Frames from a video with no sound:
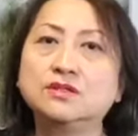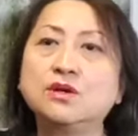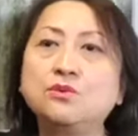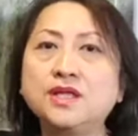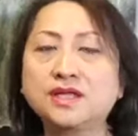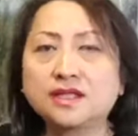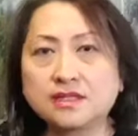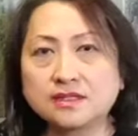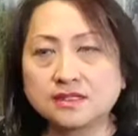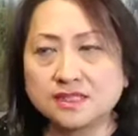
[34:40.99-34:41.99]
So we
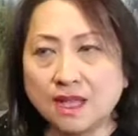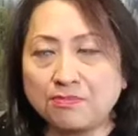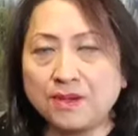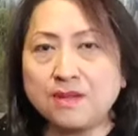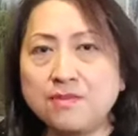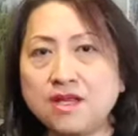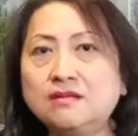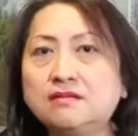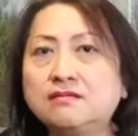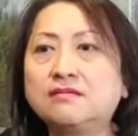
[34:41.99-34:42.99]

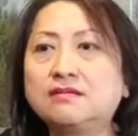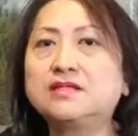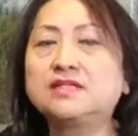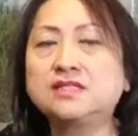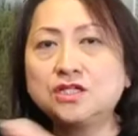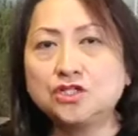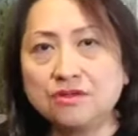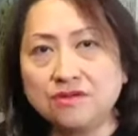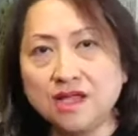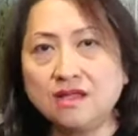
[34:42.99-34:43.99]
supplement the
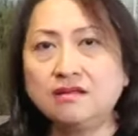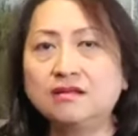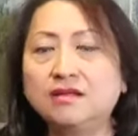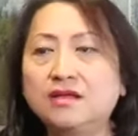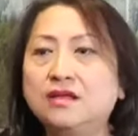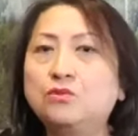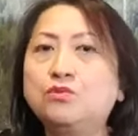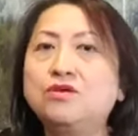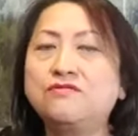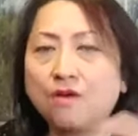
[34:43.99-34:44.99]
surgery
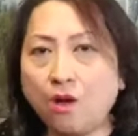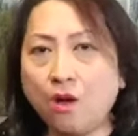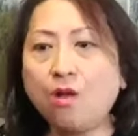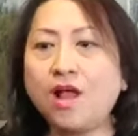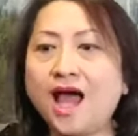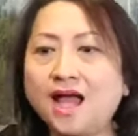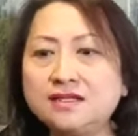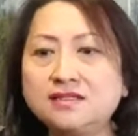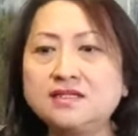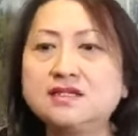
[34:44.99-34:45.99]
with all
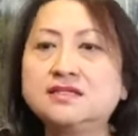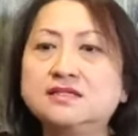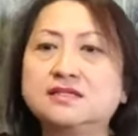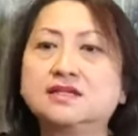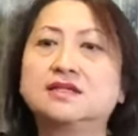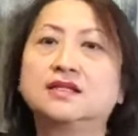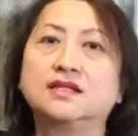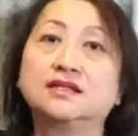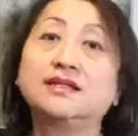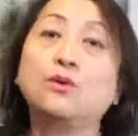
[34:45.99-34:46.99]
other things
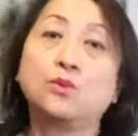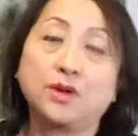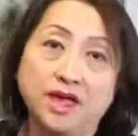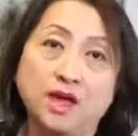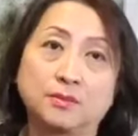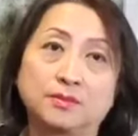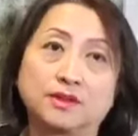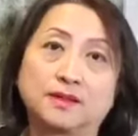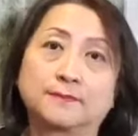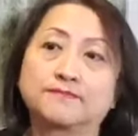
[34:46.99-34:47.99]
that will help.
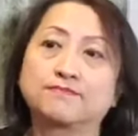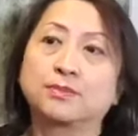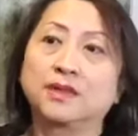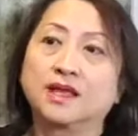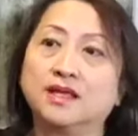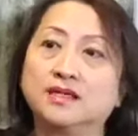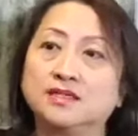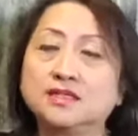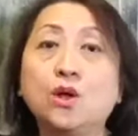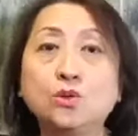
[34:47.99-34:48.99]

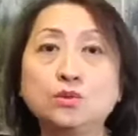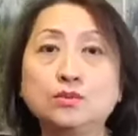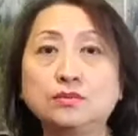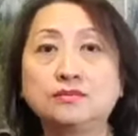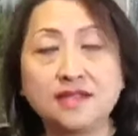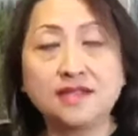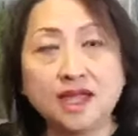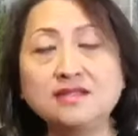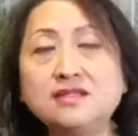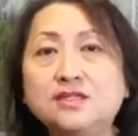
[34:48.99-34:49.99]
So
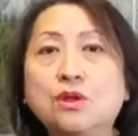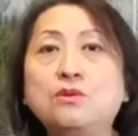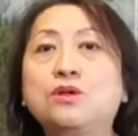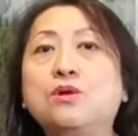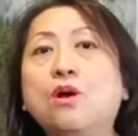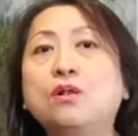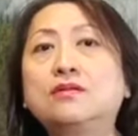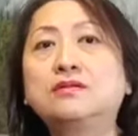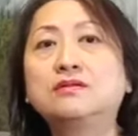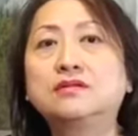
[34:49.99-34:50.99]
that is what we
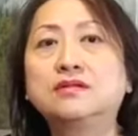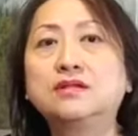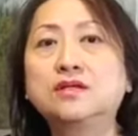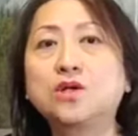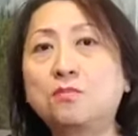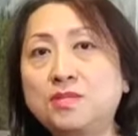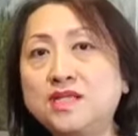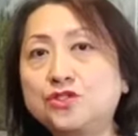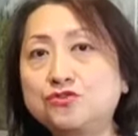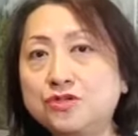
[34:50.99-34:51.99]
call a
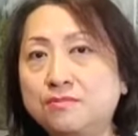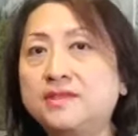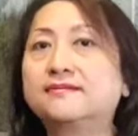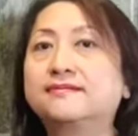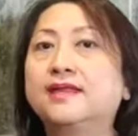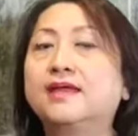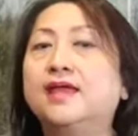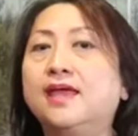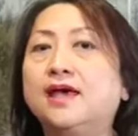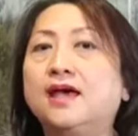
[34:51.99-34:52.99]
complete treatment.
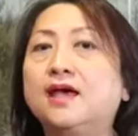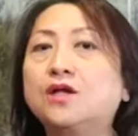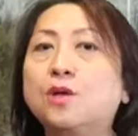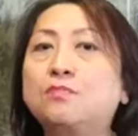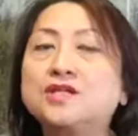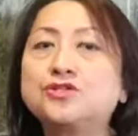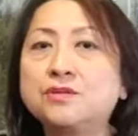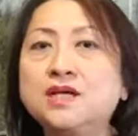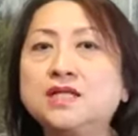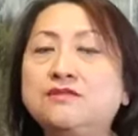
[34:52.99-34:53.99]
A complete
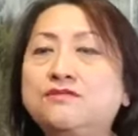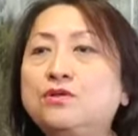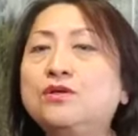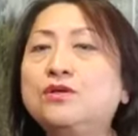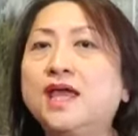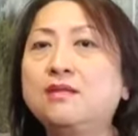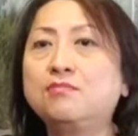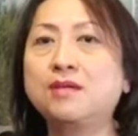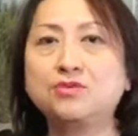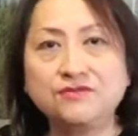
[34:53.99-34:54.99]
treatment, if you look
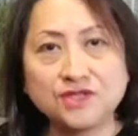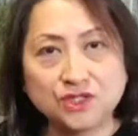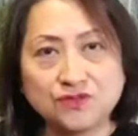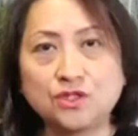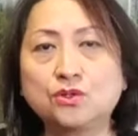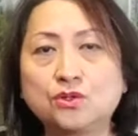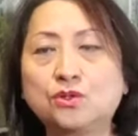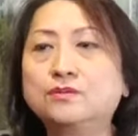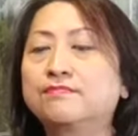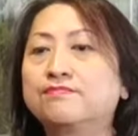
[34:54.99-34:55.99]
at my previous
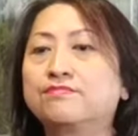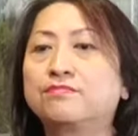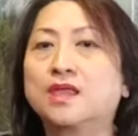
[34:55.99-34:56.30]
video,